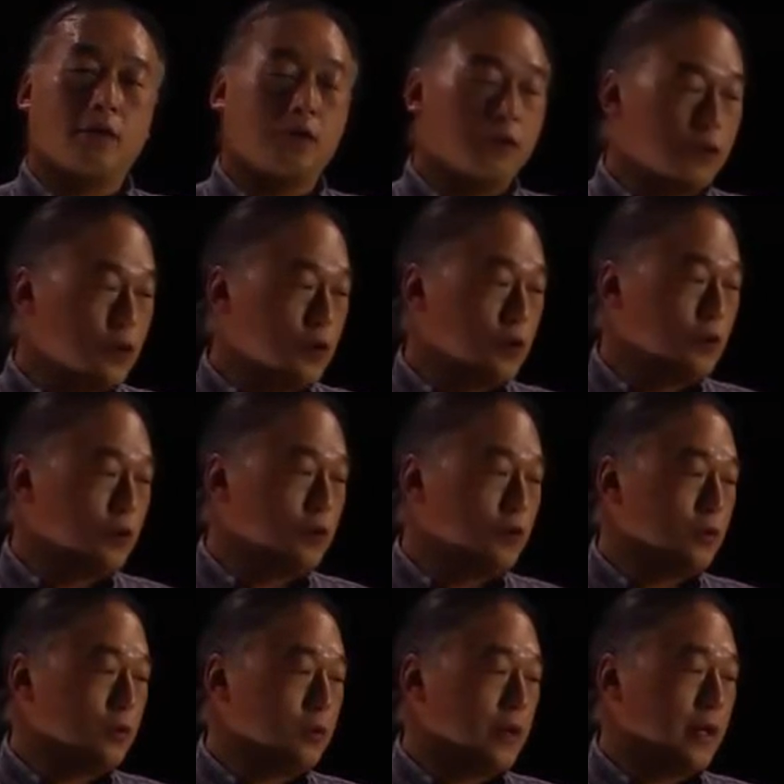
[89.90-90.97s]

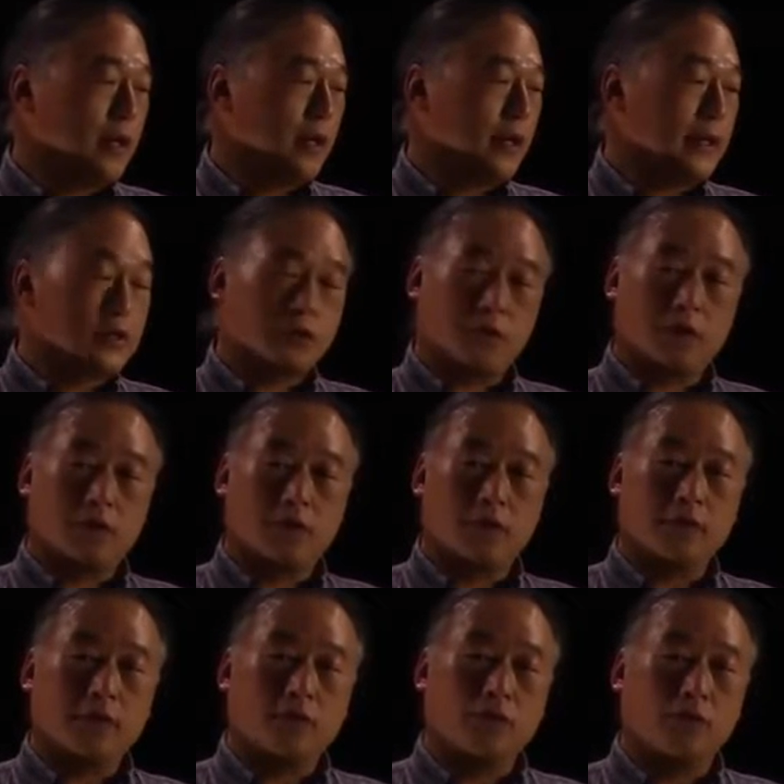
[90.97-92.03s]
new uh,
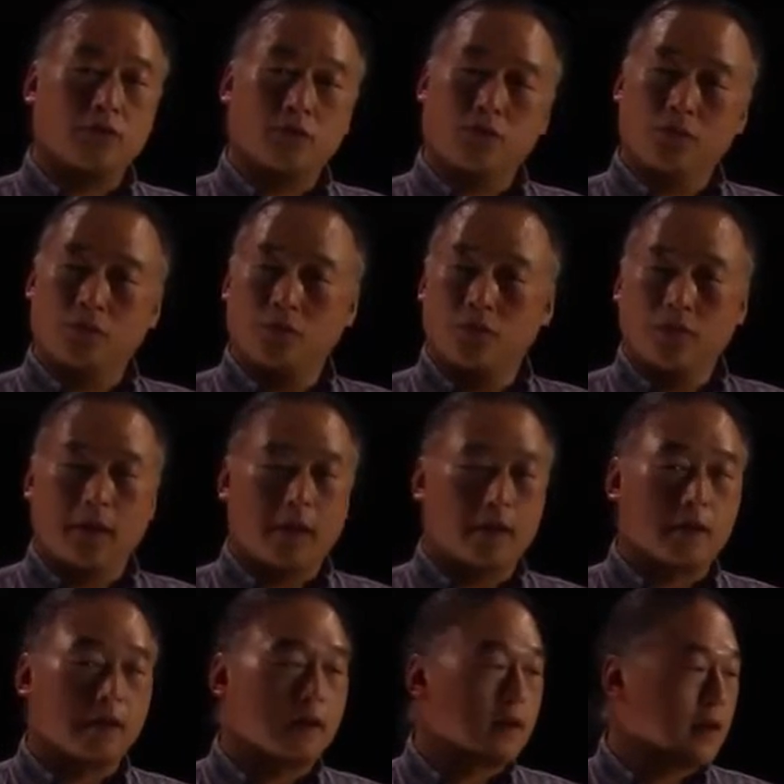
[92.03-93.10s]
instructors who
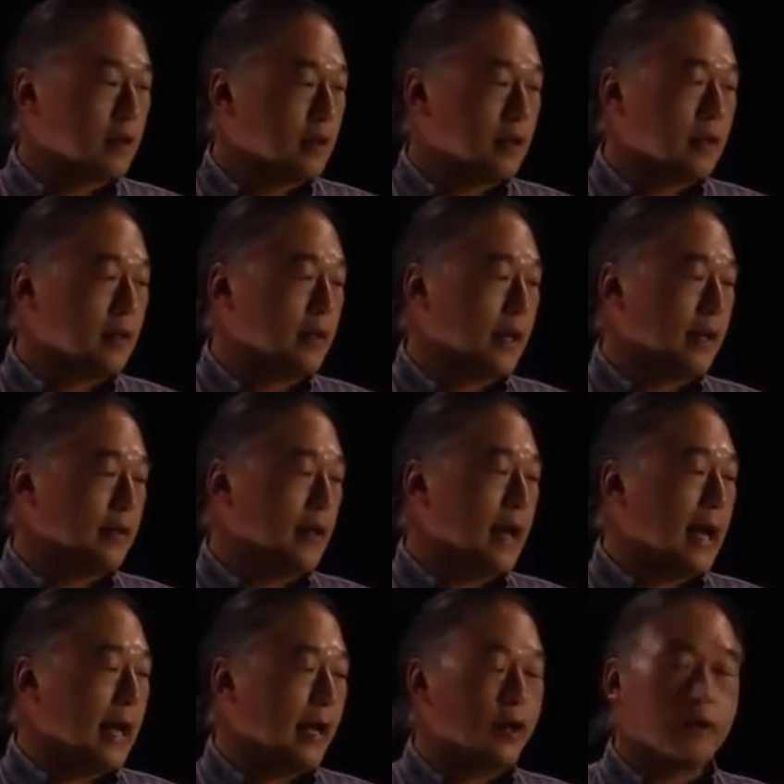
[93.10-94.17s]
get
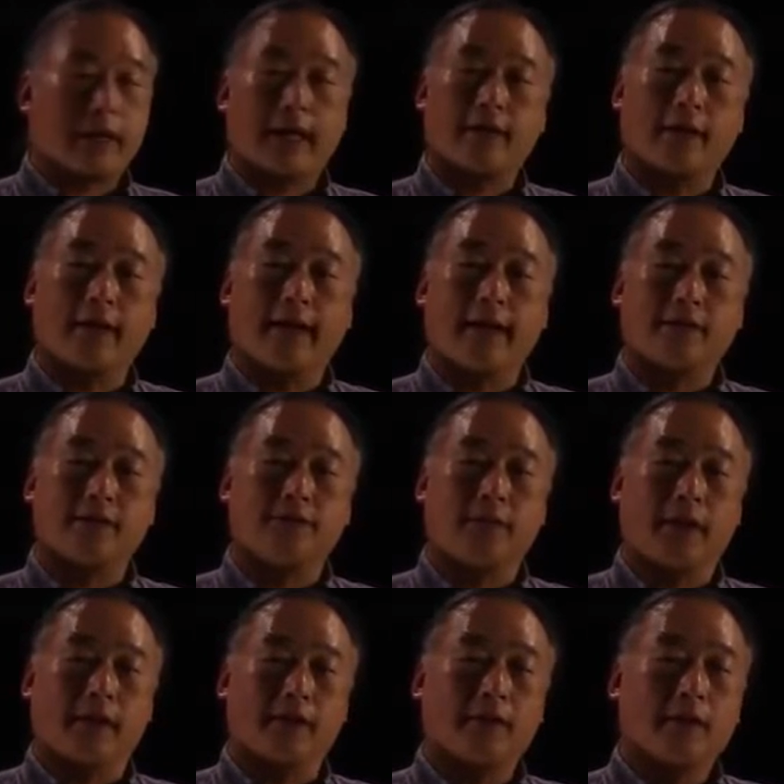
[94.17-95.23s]
hired at the last
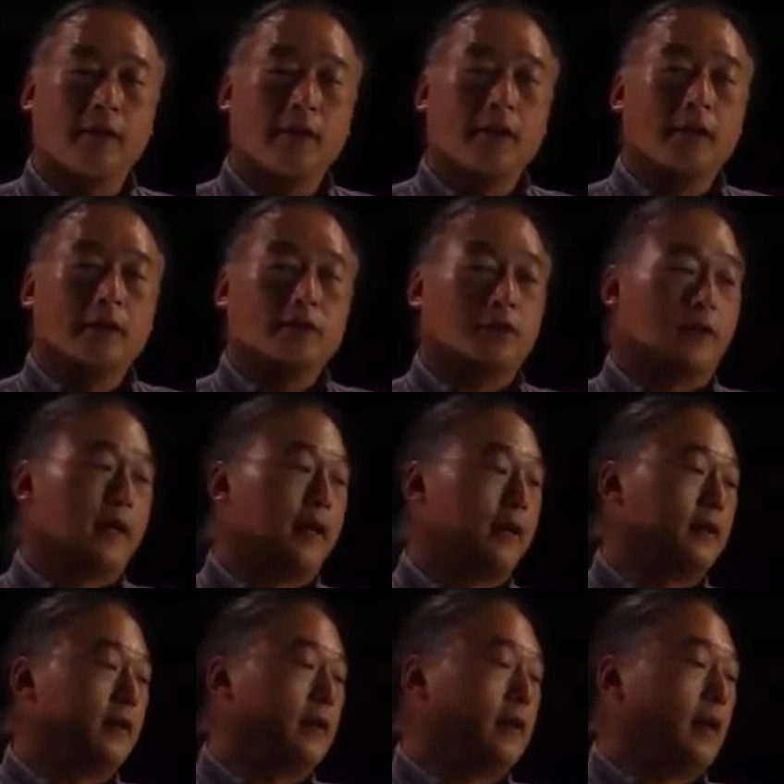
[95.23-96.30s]
minute so
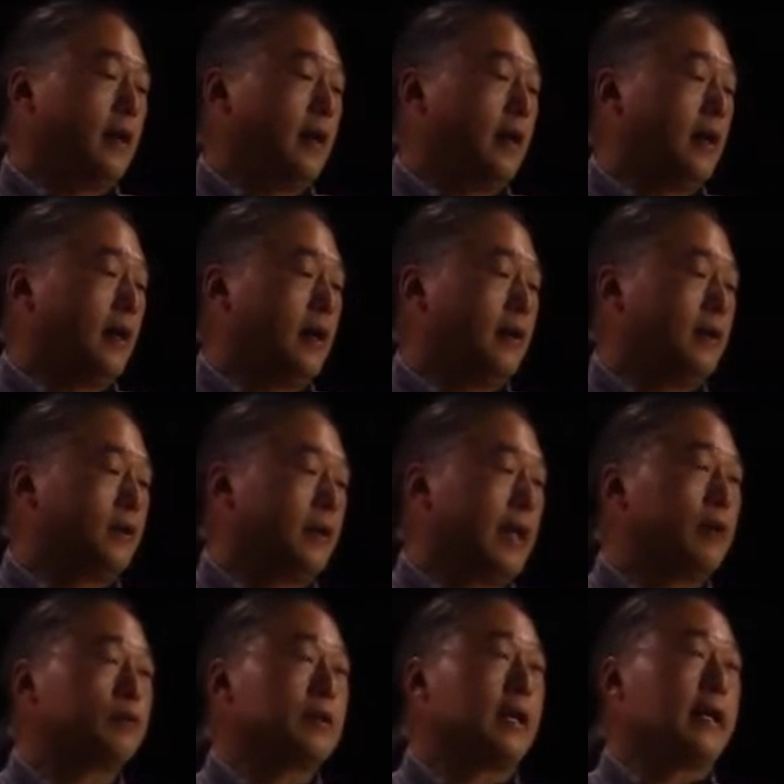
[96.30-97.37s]
that uh,
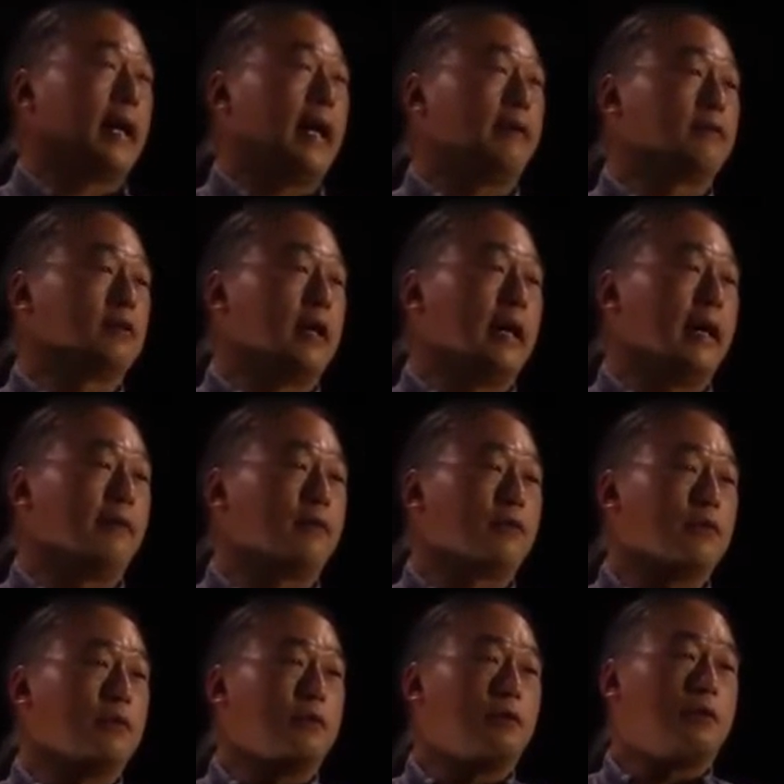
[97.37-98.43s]
they would not have time
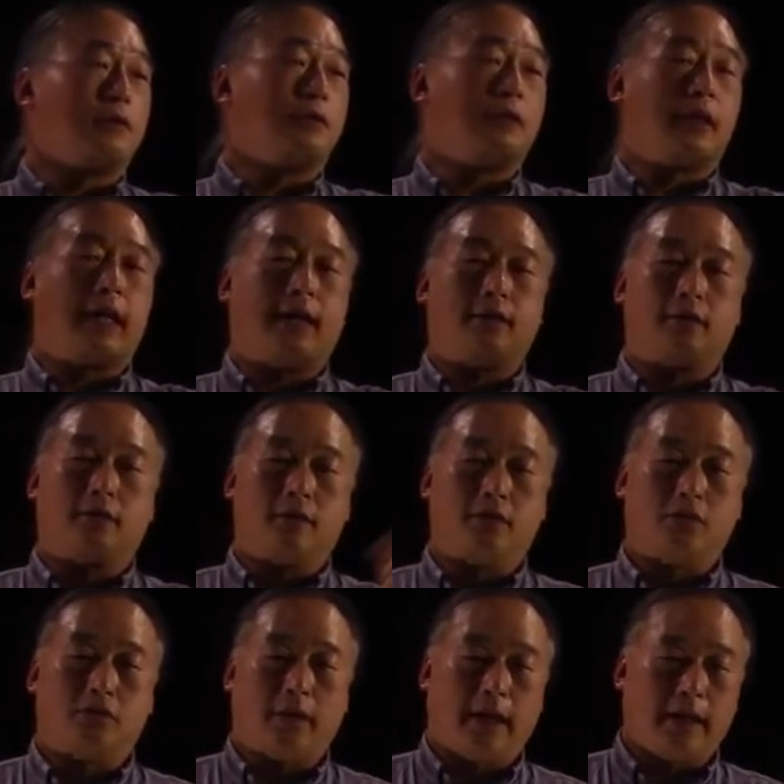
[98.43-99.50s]
to get the
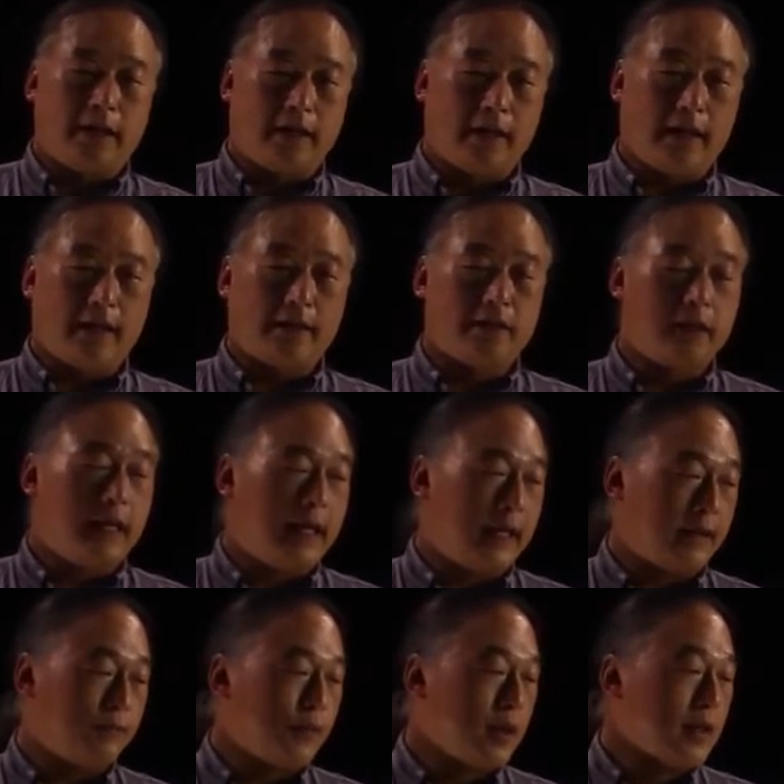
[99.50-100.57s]
training in
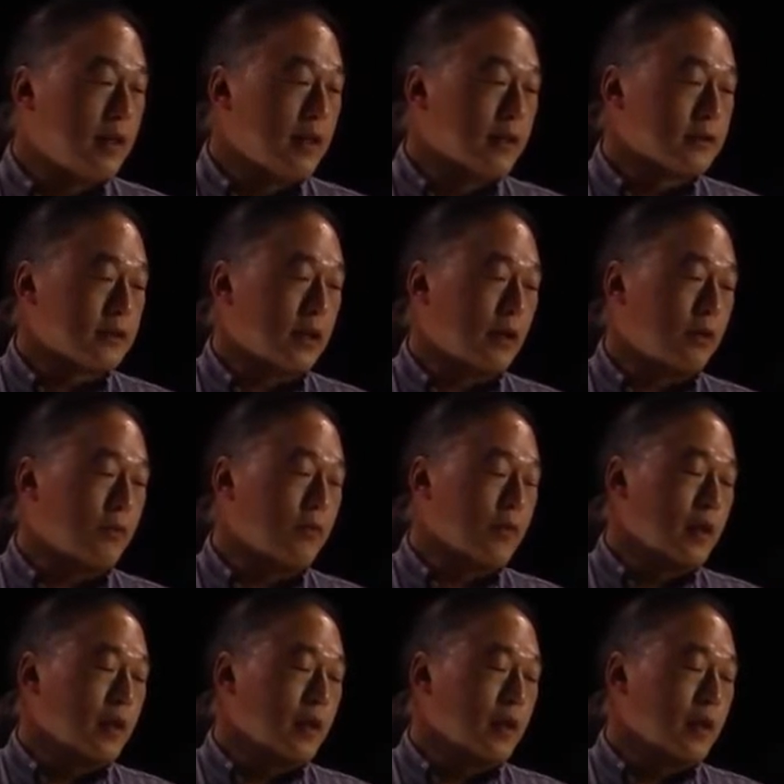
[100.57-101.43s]
time. So